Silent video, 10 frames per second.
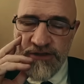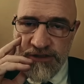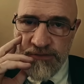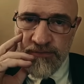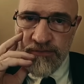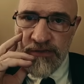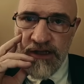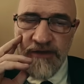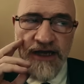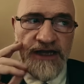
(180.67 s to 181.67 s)
of us.
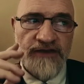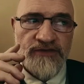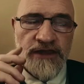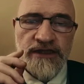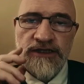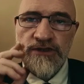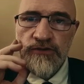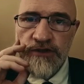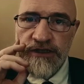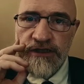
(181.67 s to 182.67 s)
I mean, I have nothing to
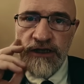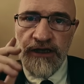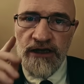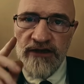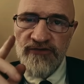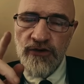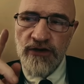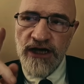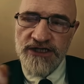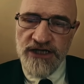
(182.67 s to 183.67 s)
do with it if
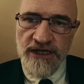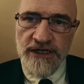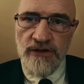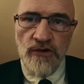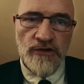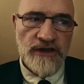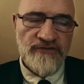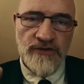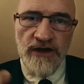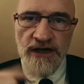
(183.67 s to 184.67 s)
you're Ash'ari or
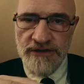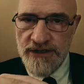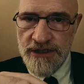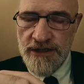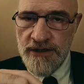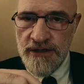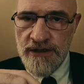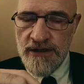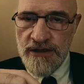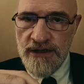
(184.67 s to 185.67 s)
if you're Athari.
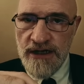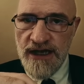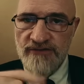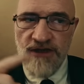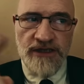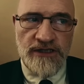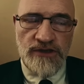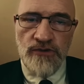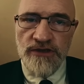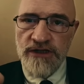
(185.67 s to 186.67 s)
I have nothing
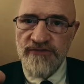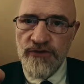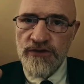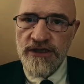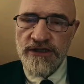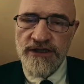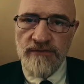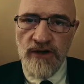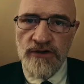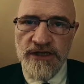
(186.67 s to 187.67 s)
to do with it if you think that
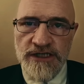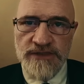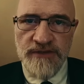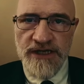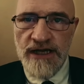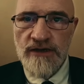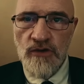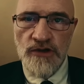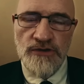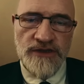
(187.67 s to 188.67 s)
the Mawlid is
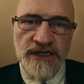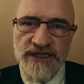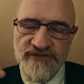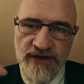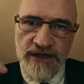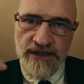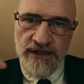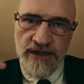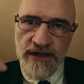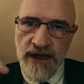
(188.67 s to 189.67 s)
bid'ah or you think it's
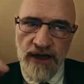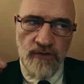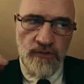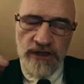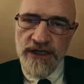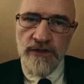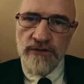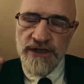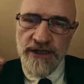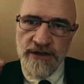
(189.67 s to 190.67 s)
fine. I really
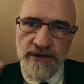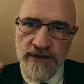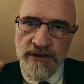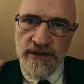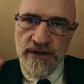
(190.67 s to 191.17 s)
don't care.